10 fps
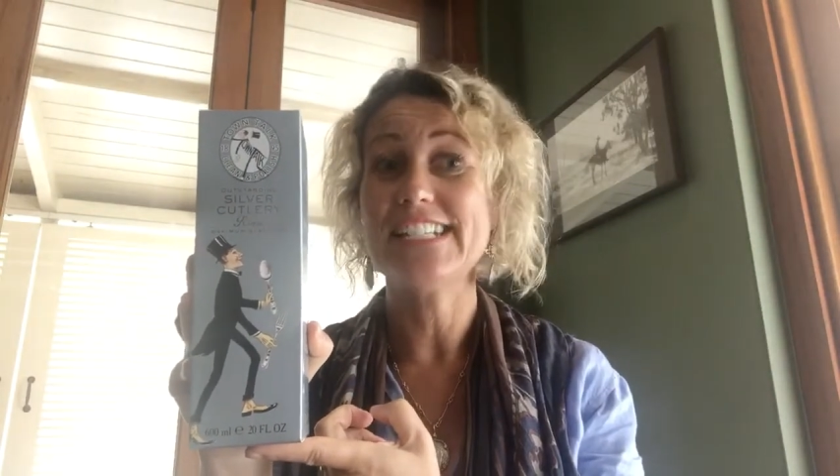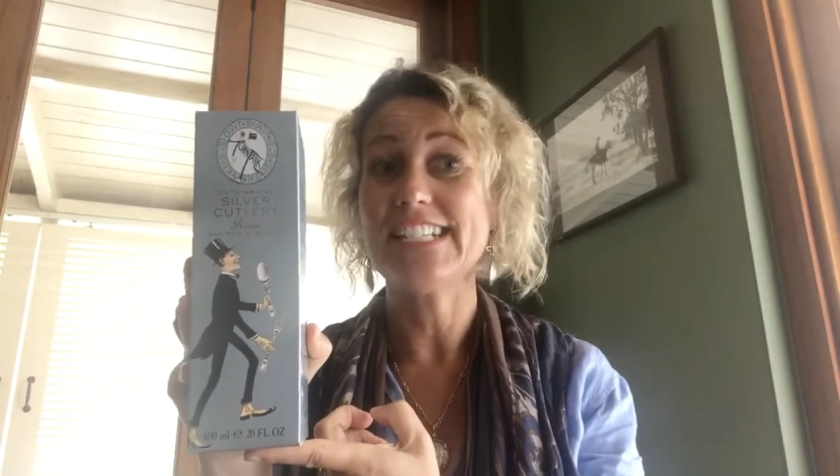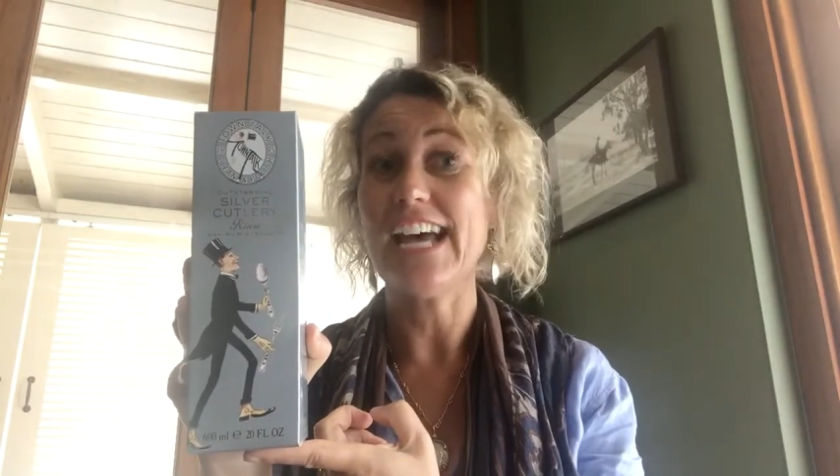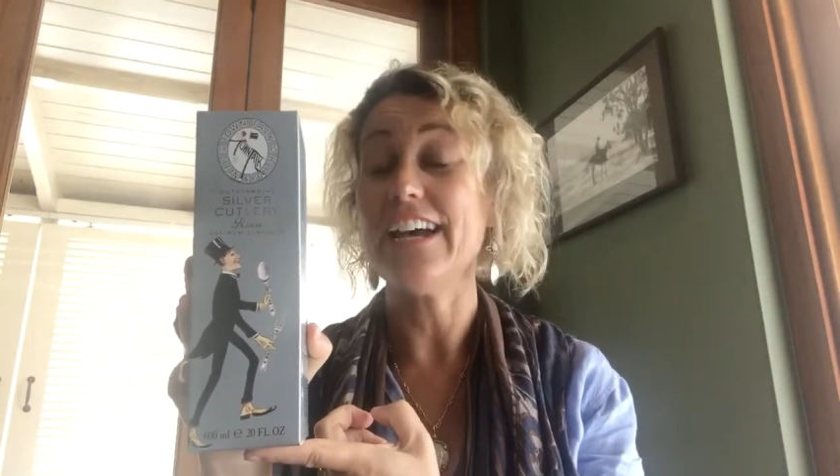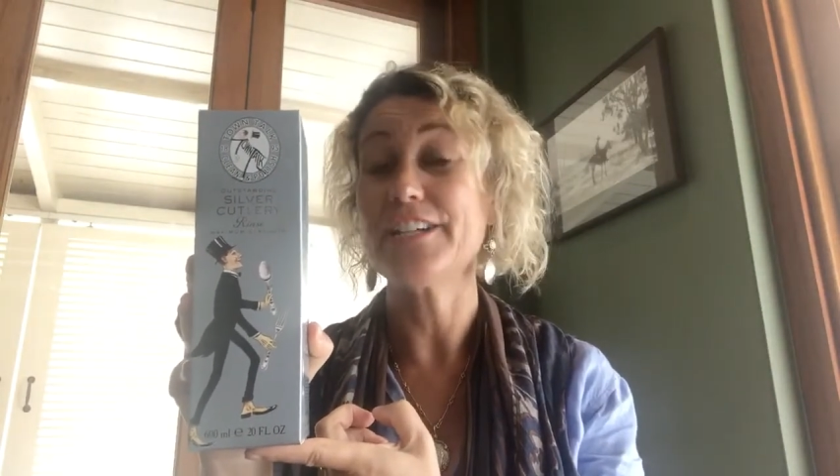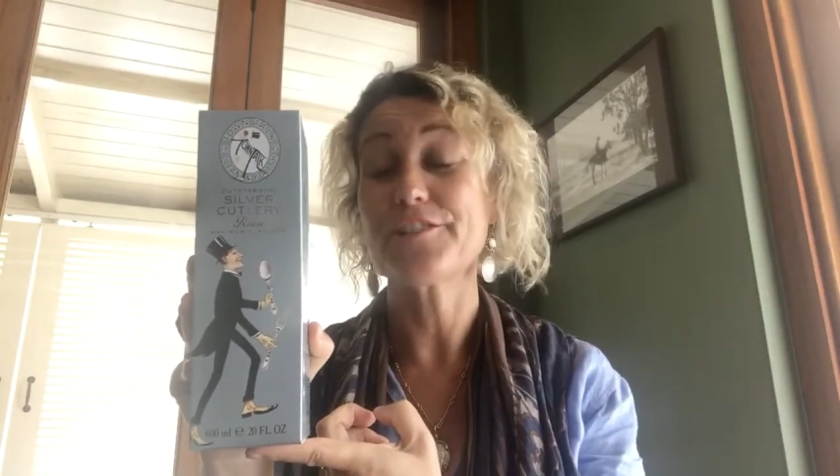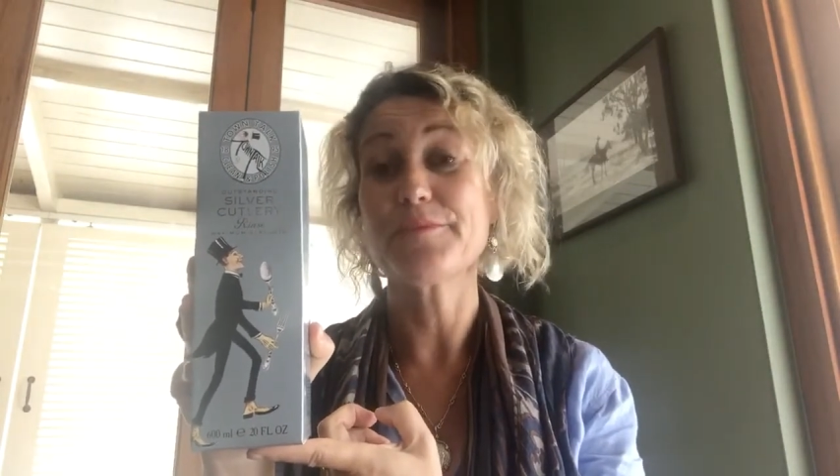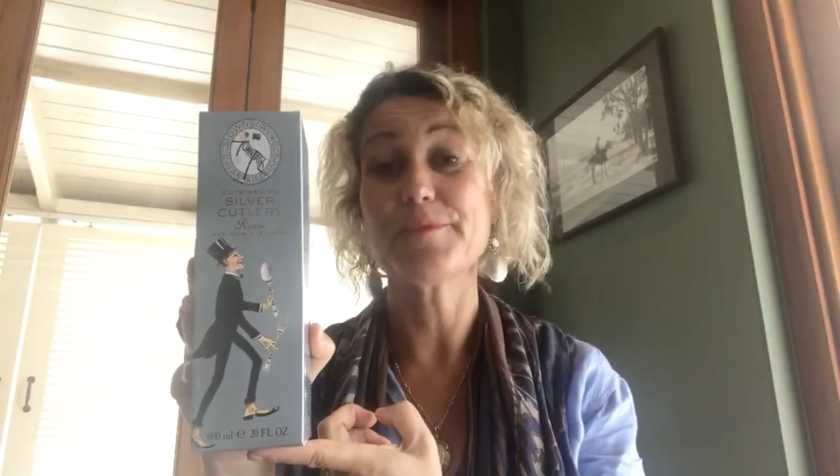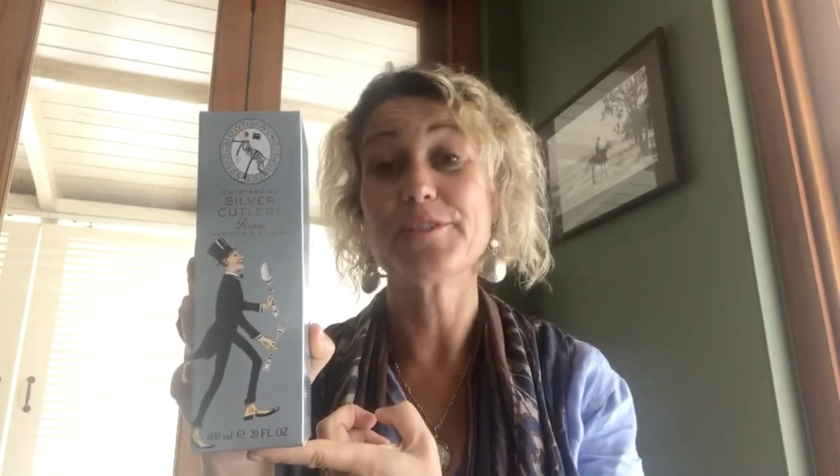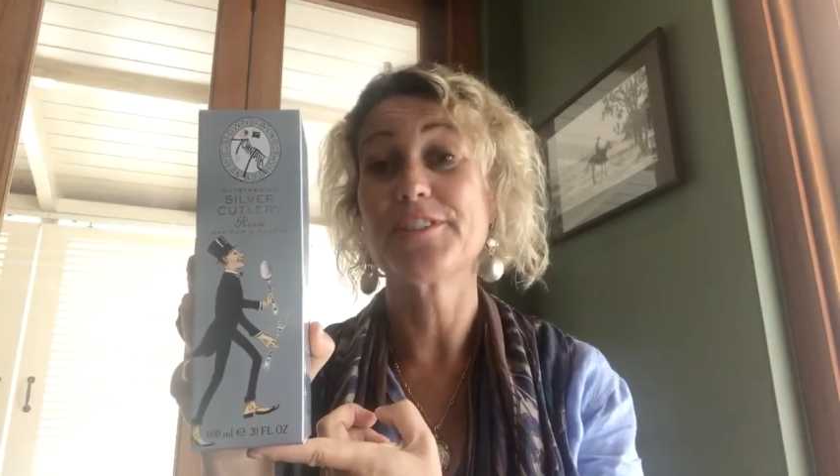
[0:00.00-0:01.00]
tarnish
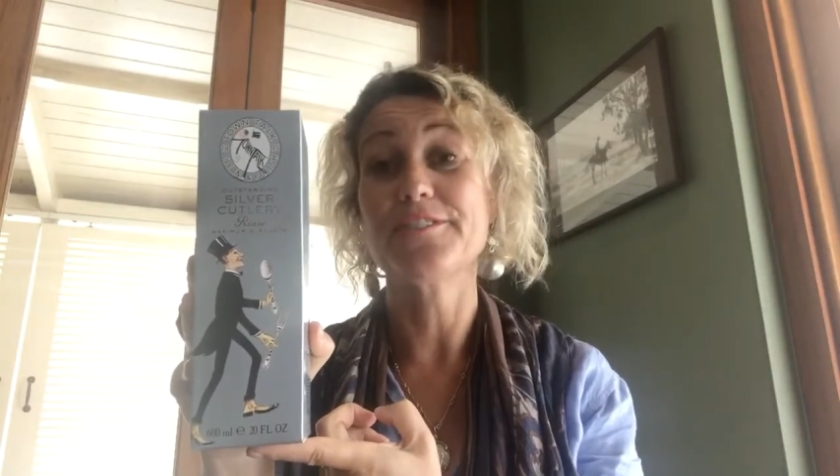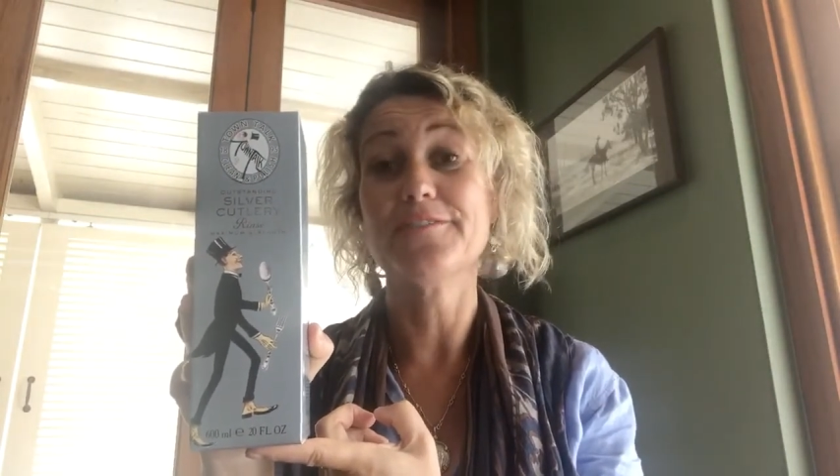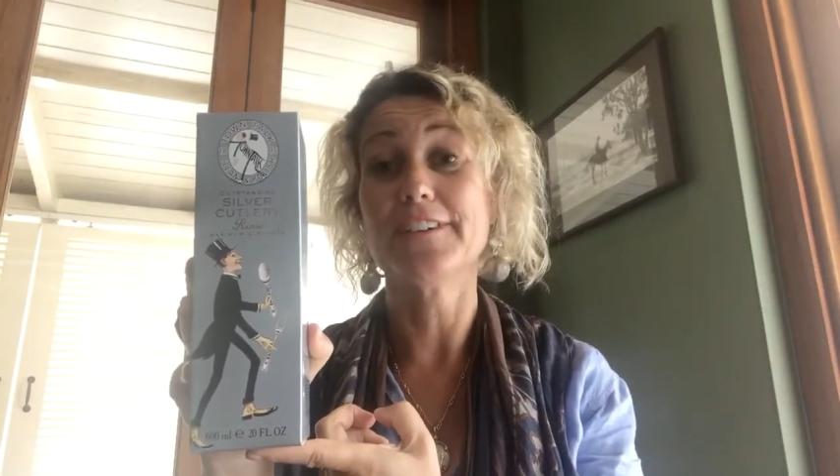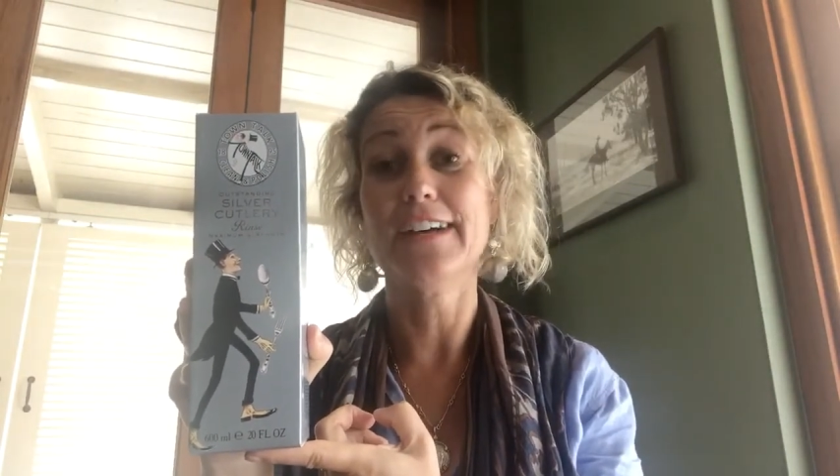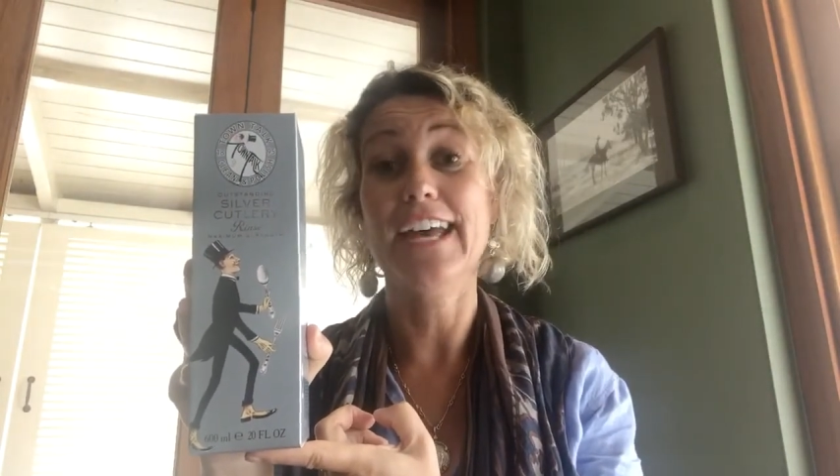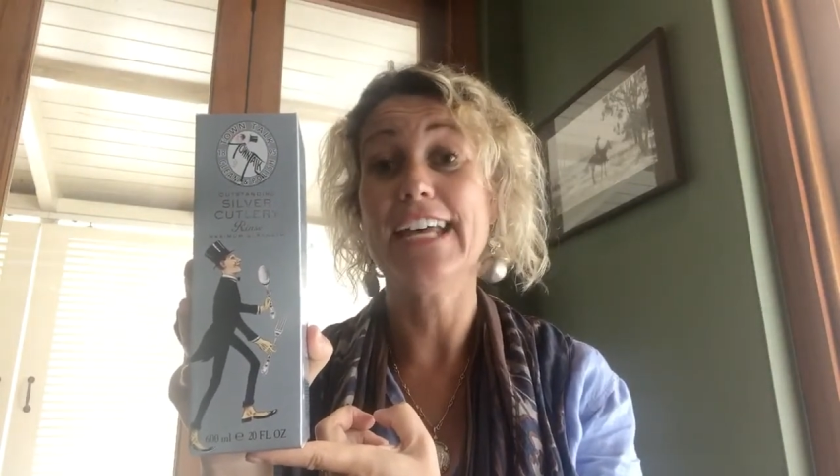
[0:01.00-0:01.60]
from your silver